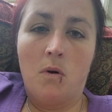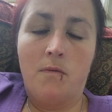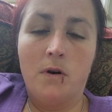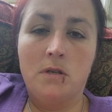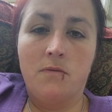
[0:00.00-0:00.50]

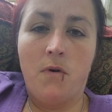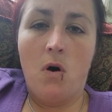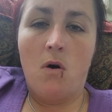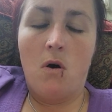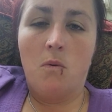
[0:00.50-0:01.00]
First of
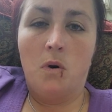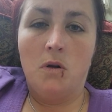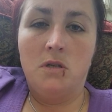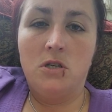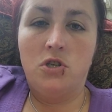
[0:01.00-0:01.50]
all, our
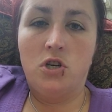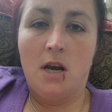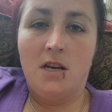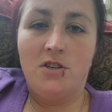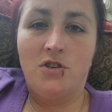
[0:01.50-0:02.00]
world has
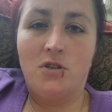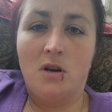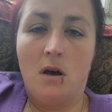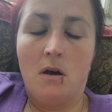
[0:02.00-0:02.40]
changed